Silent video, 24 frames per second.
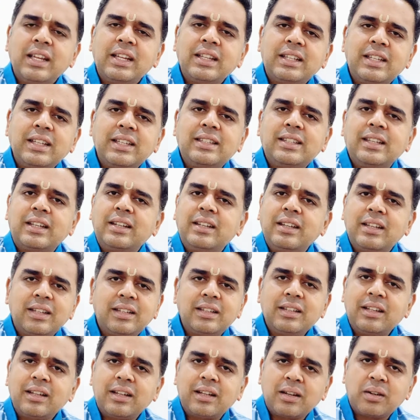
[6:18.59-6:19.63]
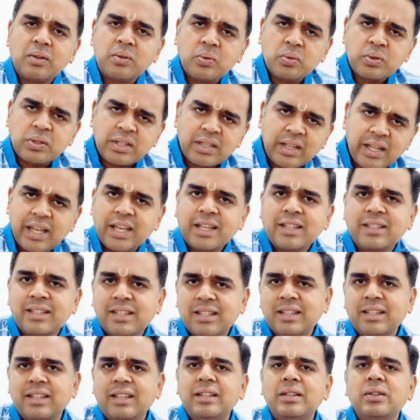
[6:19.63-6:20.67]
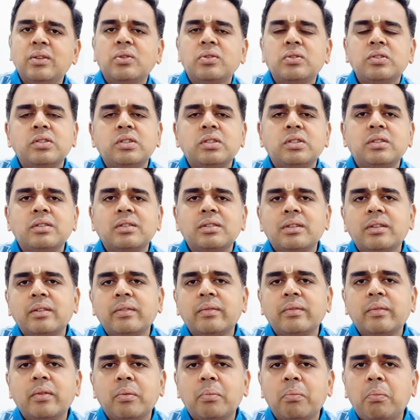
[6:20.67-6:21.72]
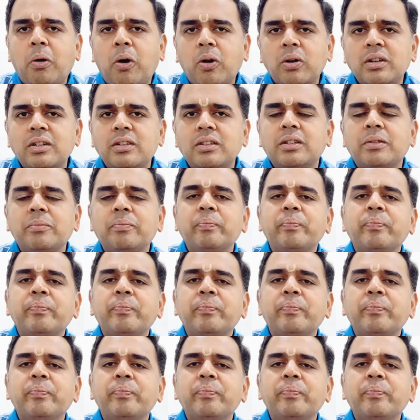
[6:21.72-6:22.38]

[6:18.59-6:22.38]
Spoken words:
She said there are no snakes in those pot,